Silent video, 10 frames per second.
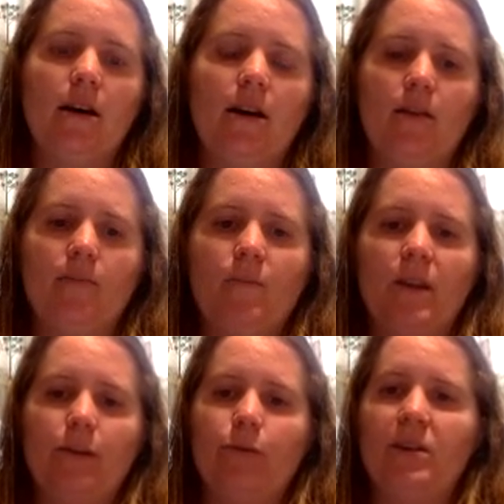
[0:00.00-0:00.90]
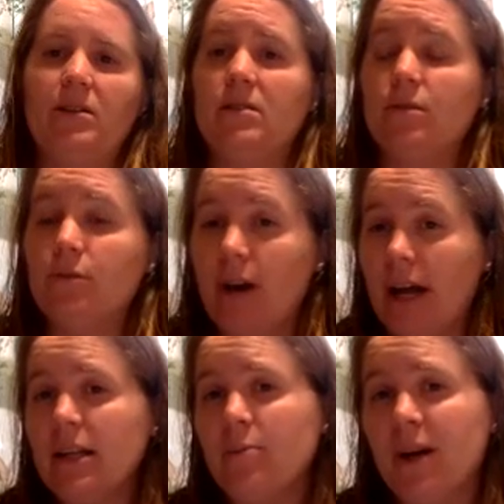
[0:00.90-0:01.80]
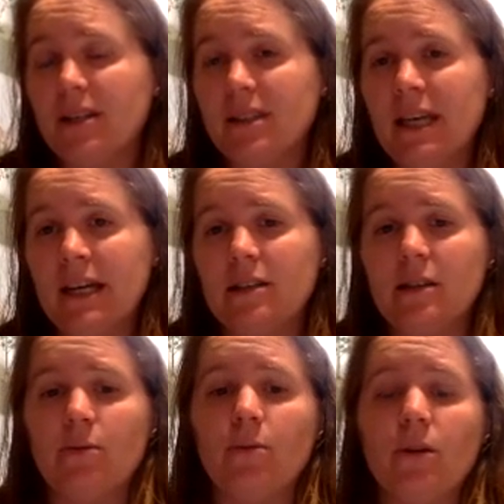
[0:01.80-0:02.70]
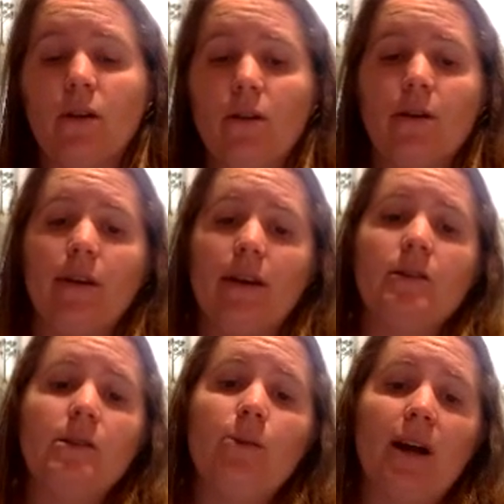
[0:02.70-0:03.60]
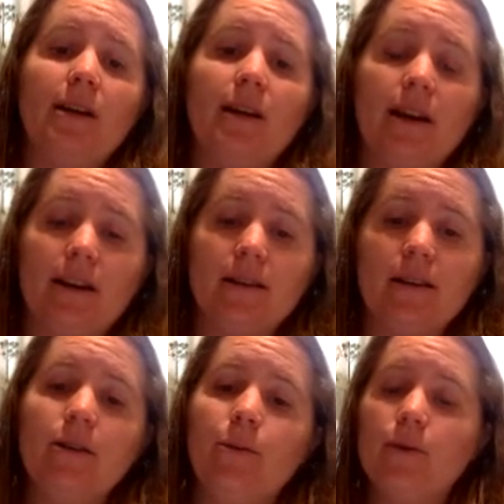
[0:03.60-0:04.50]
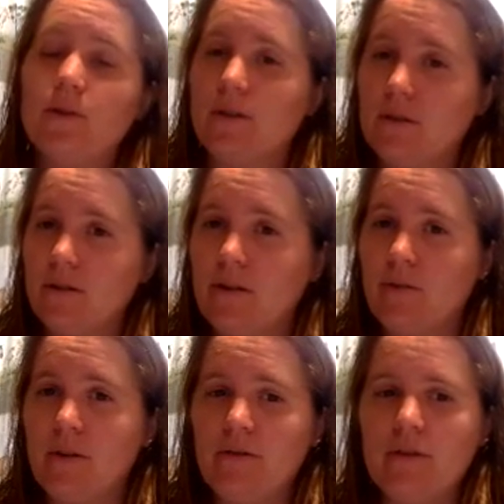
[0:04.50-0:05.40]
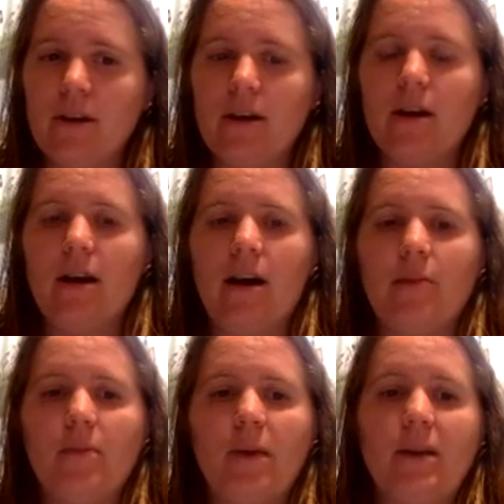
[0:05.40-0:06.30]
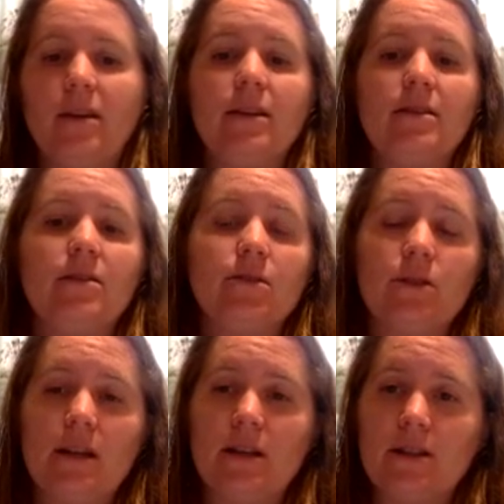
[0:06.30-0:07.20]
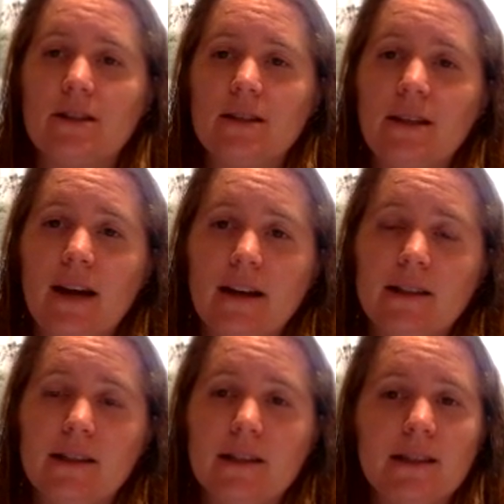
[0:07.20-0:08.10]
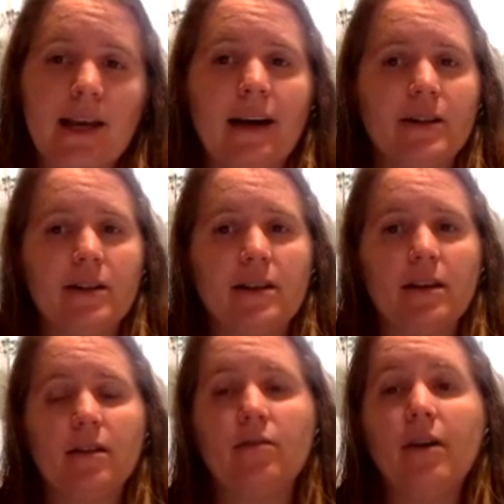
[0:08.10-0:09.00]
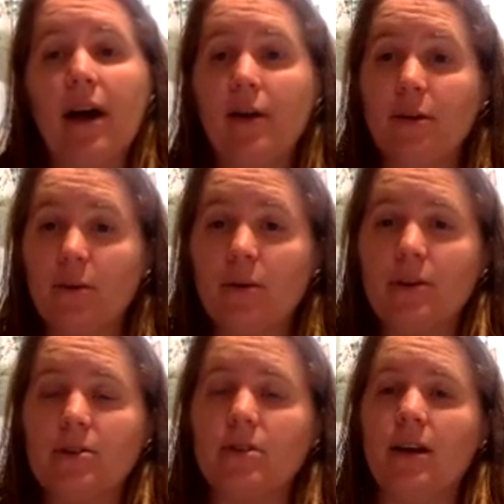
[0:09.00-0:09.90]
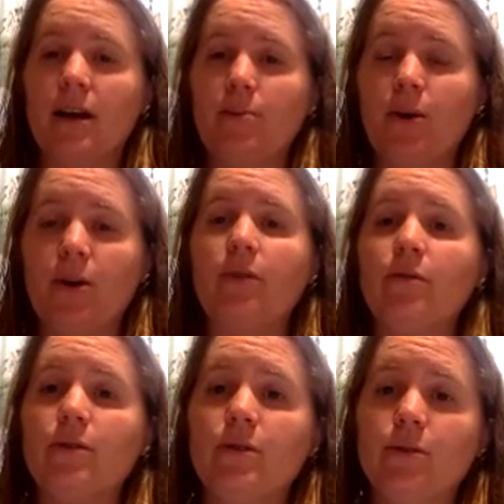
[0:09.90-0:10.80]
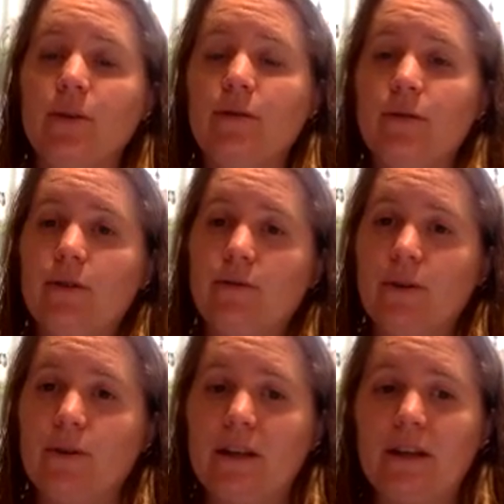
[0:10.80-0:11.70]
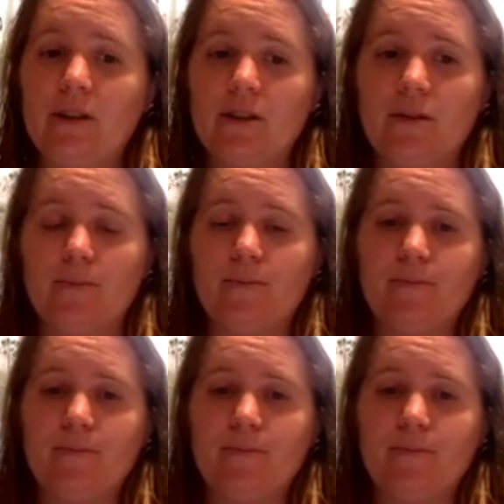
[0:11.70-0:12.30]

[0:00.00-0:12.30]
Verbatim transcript: Um, if we divided by dx, it would look like dy dx equals the derivative. Um, but in this notation, dx is actually a value. It's not part of the derivative notation.